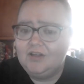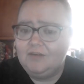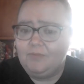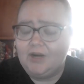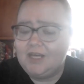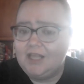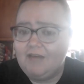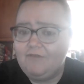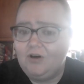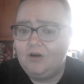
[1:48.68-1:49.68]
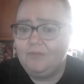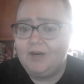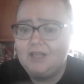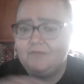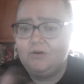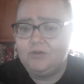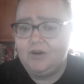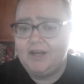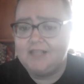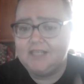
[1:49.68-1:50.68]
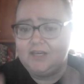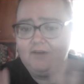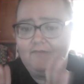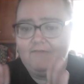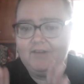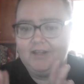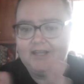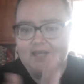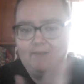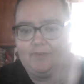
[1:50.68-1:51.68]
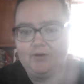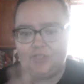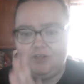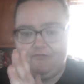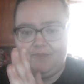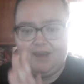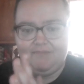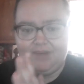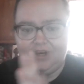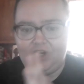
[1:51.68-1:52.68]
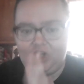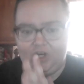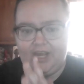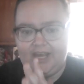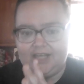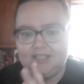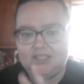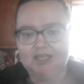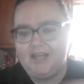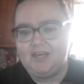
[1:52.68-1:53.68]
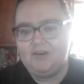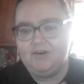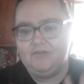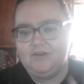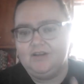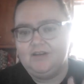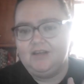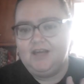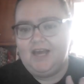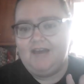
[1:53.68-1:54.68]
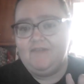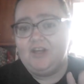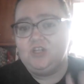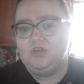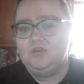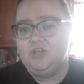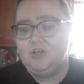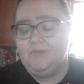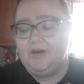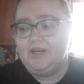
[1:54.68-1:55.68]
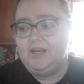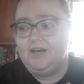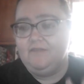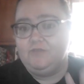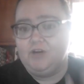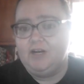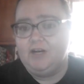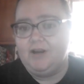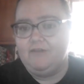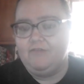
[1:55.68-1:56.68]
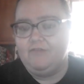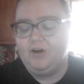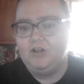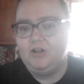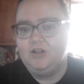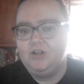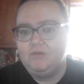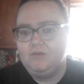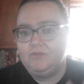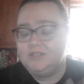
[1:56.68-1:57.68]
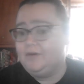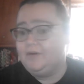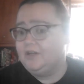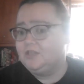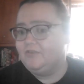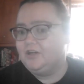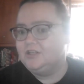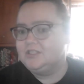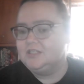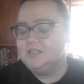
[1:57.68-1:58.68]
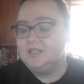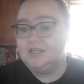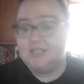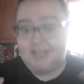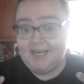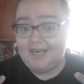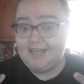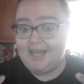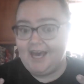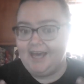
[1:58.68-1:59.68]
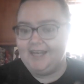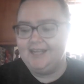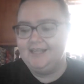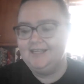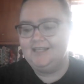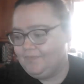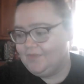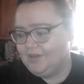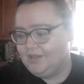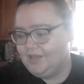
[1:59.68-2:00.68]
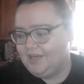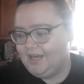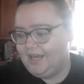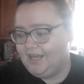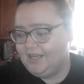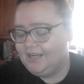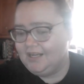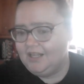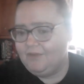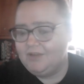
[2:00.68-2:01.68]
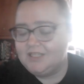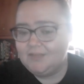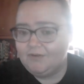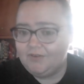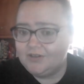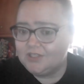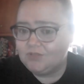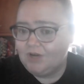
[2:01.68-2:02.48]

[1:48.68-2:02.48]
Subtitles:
breaking the fall with your hands. Like, you don't feel like that push of pavement on your hands. Like, you don't have that jolt in your body of trying to break a fall when someone else falls. Because I get that. And when someone falls and